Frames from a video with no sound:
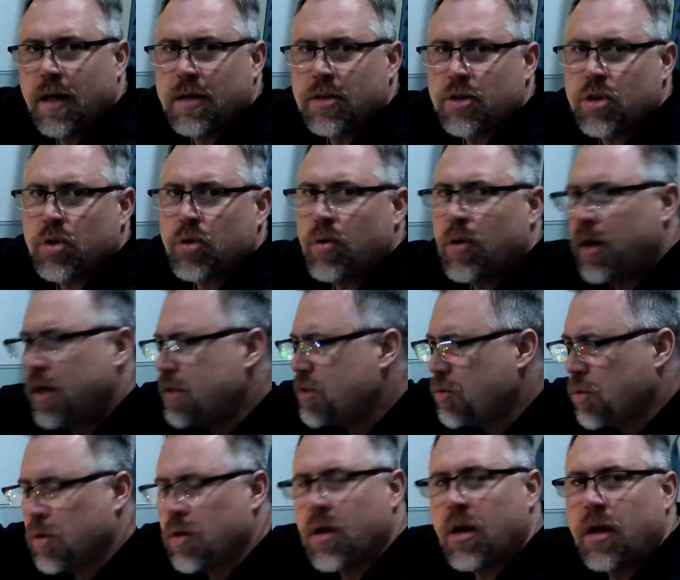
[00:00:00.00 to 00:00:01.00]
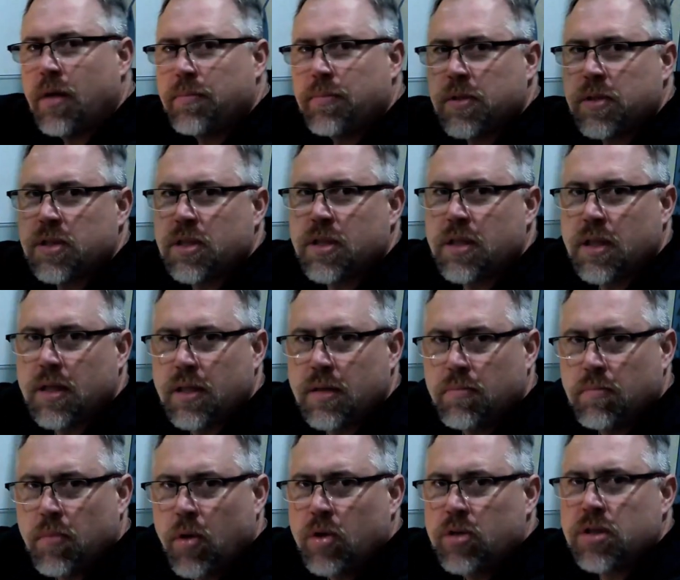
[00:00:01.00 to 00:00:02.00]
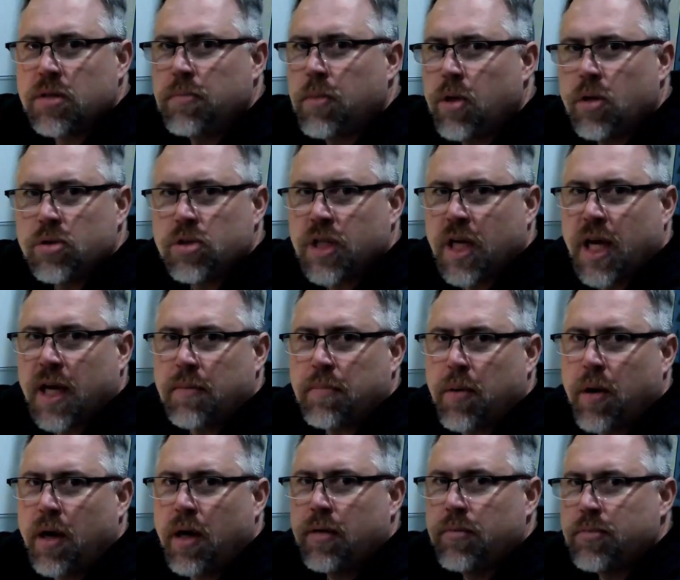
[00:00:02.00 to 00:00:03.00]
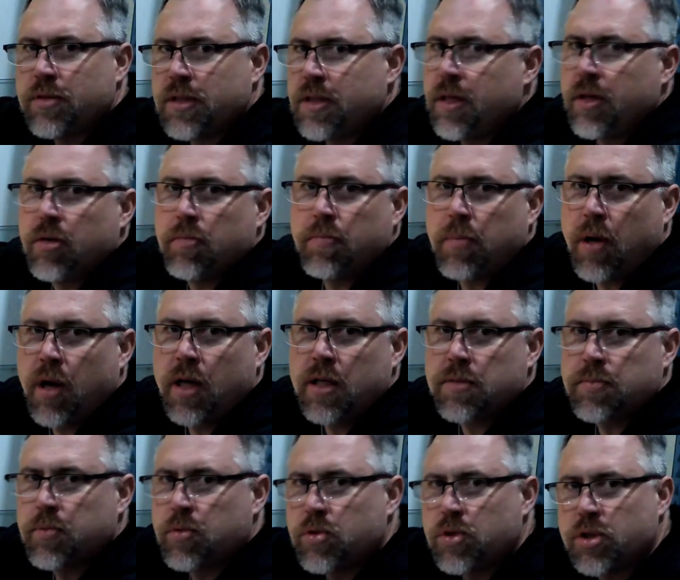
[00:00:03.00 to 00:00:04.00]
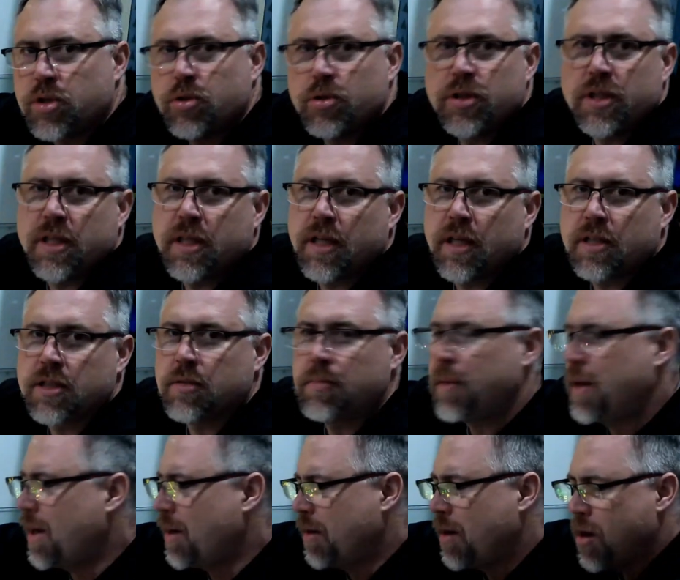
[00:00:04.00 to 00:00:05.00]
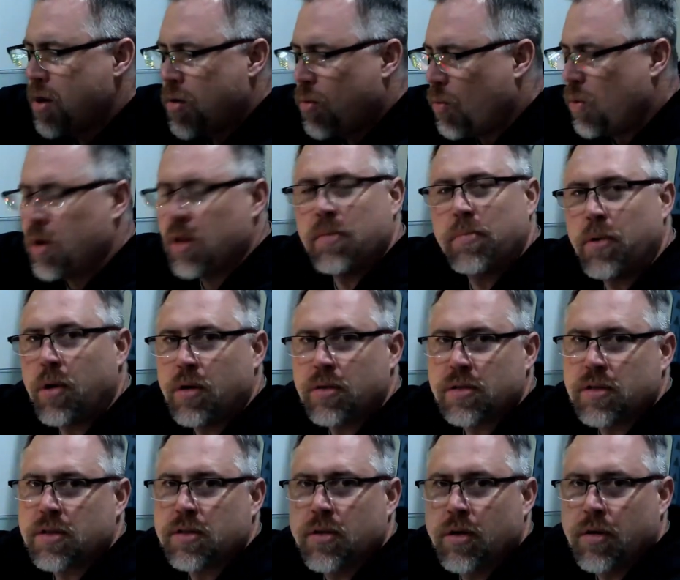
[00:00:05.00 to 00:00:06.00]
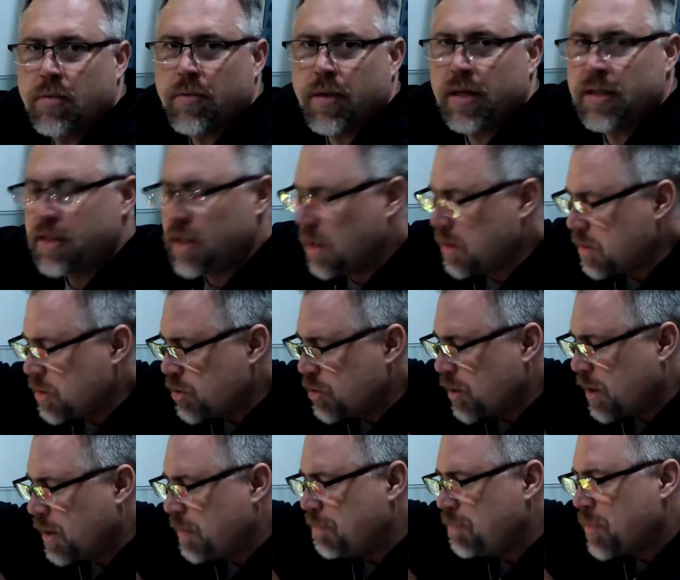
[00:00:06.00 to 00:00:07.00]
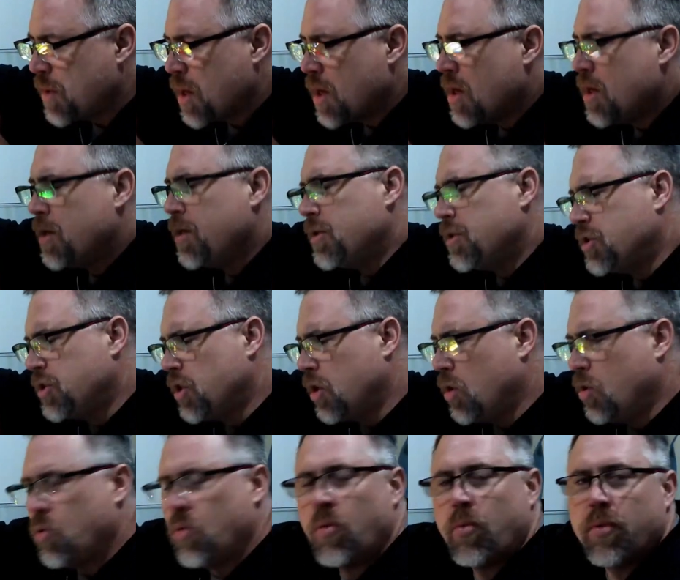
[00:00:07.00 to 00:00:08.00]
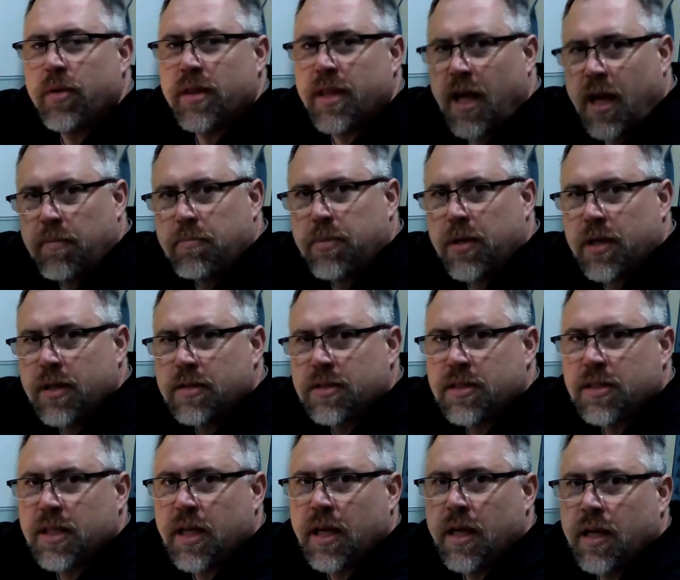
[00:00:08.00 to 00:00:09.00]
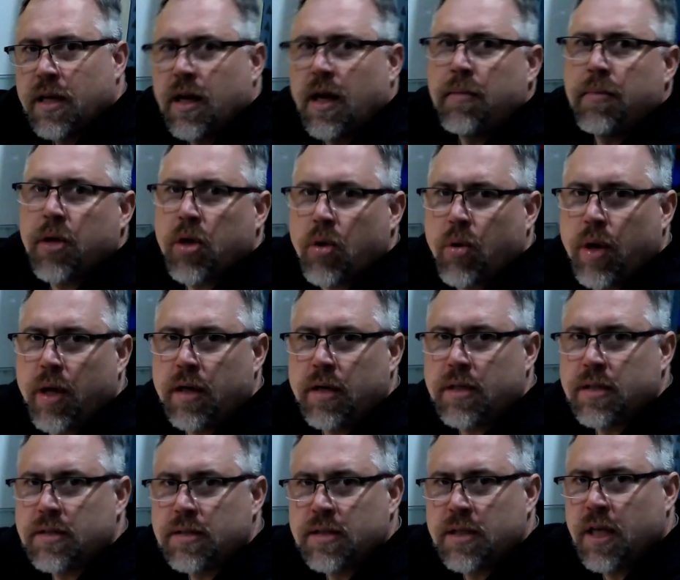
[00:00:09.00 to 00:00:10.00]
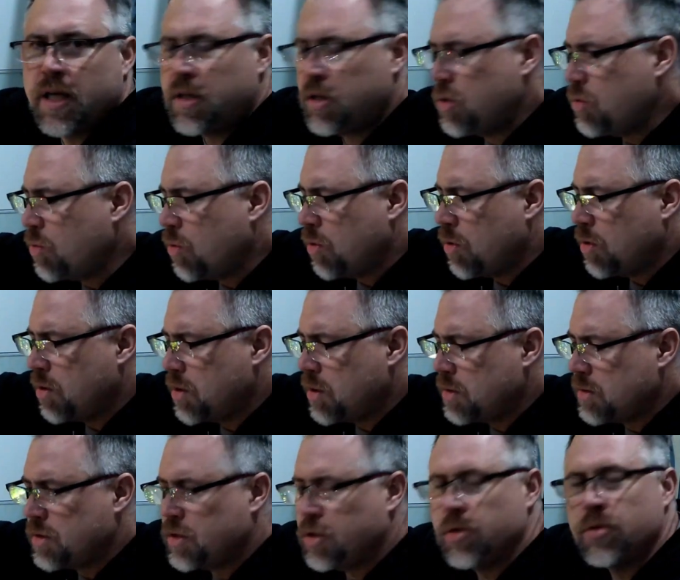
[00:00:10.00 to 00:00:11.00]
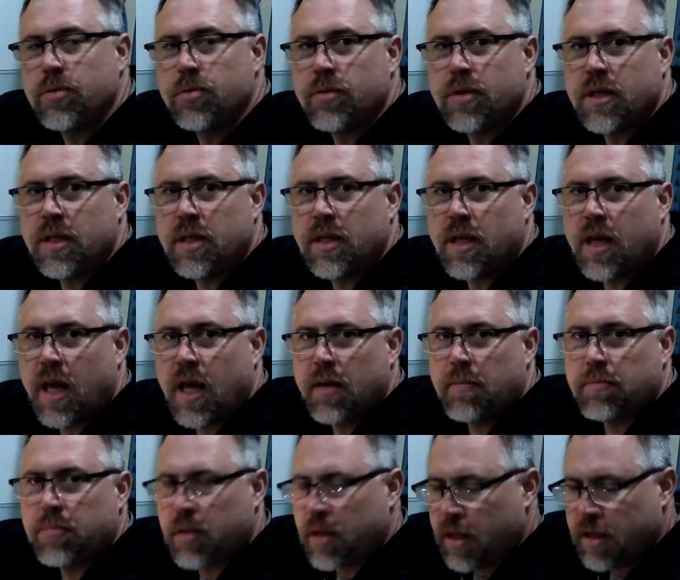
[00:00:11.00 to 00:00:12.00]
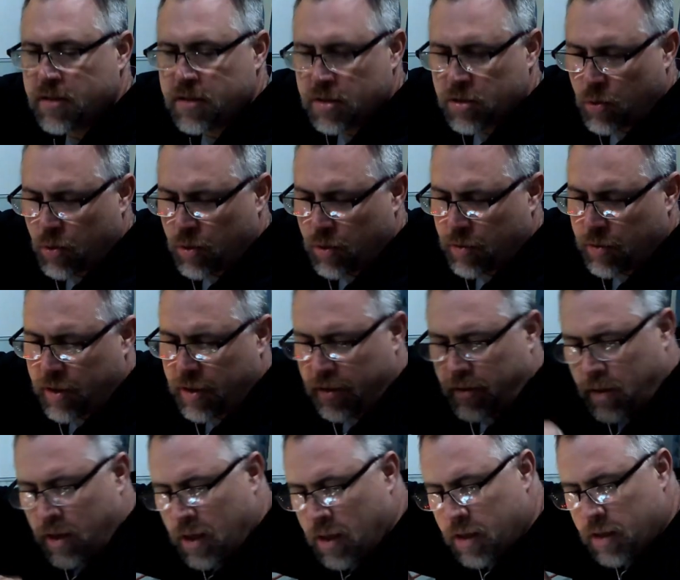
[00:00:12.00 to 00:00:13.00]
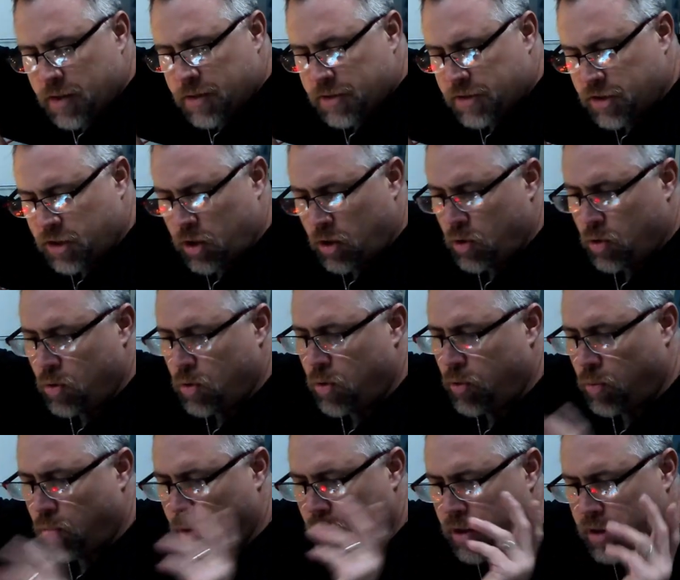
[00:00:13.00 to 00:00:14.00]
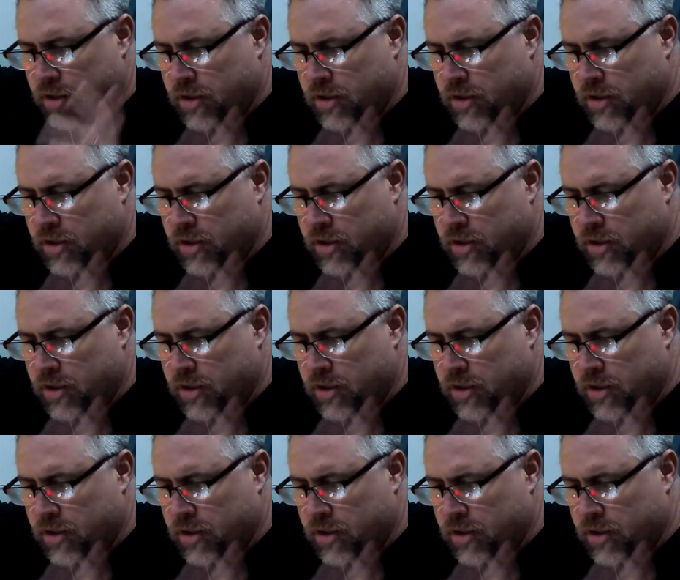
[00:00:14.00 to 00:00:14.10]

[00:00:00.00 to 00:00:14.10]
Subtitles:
trying to accomplish the multi-ball jackpot was near impossible. As soon as he kicks them out, one of the balls is going right down the drain. So with that being said, I'm going to go ahead and continue on to the gameplay tutorial here. So we're going to